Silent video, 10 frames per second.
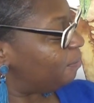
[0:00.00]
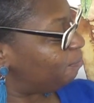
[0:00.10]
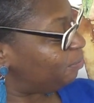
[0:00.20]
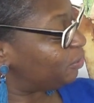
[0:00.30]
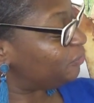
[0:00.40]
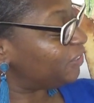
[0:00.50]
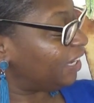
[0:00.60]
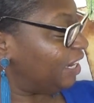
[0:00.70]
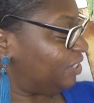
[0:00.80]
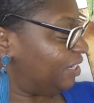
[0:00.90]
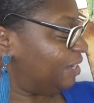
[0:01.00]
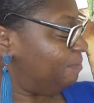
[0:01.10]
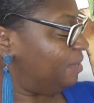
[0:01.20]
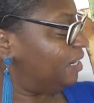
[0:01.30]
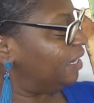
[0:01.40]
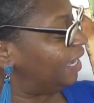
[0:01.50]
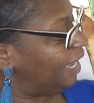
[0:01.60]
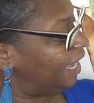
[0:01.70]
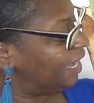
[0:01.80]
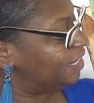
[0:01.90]
beautification committee,
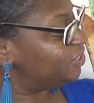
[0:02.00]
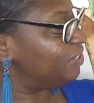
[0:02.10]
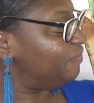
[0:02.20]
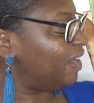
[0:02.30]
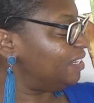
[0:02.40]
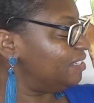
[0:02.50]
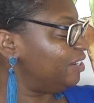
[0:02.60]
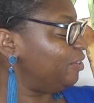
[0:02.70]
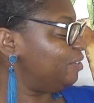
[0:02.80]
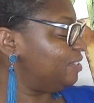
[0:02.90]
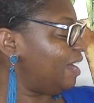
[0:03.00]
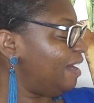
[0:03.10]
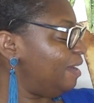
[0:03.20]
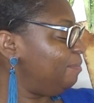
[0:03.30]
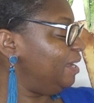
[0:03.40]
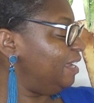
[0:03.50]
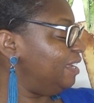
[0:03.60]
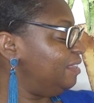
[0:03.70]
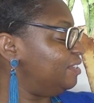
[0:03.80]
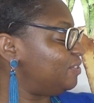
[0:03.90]
and she volunteered her time
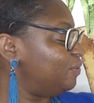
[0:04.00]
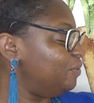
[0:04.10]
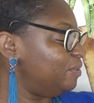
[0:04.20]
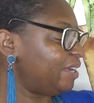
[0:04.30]
in the school